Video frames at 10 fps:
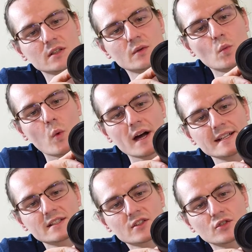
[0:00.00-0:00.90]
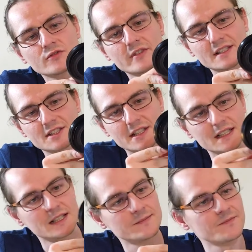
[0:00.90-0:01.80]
wide converter.